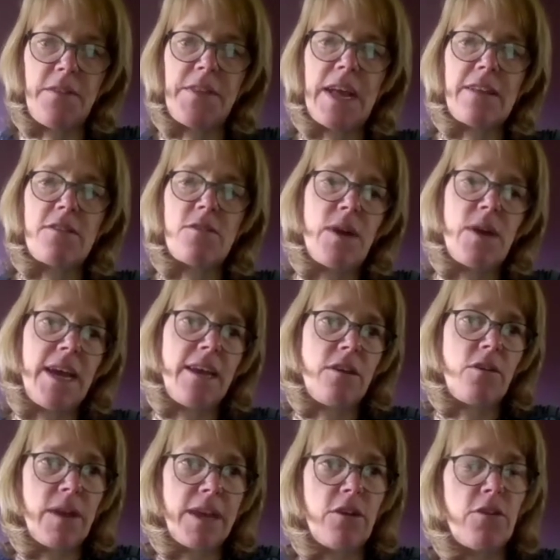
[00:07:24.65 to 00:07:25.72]
And that's why
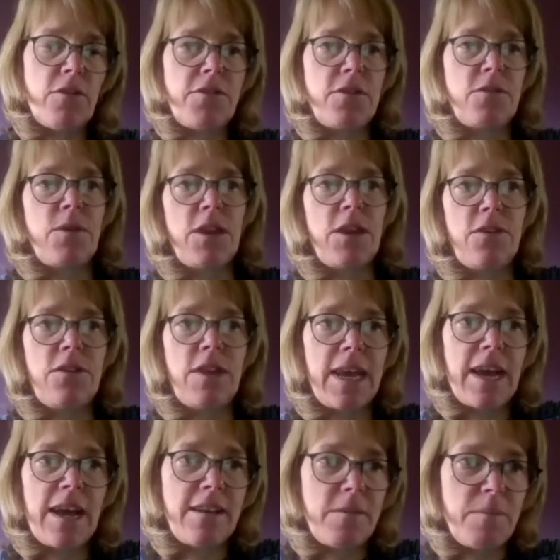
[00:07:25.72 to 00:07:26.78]
quite often when you
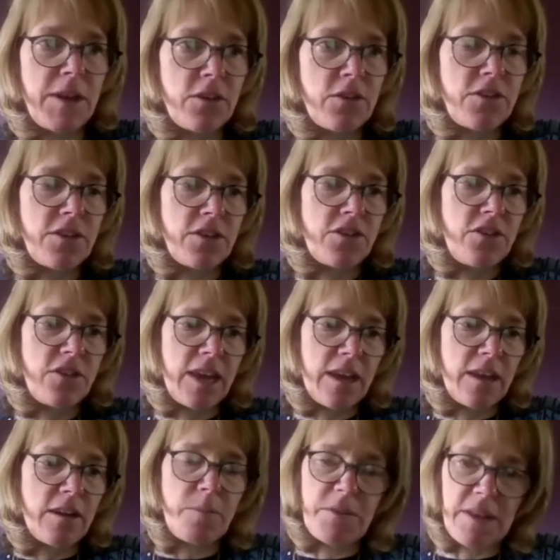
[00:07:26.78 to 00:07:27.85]
take antibiotics, you get
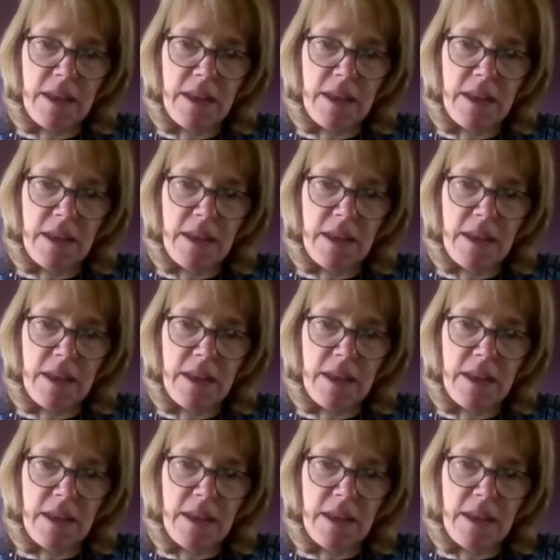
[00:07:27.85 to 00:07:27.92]
an upset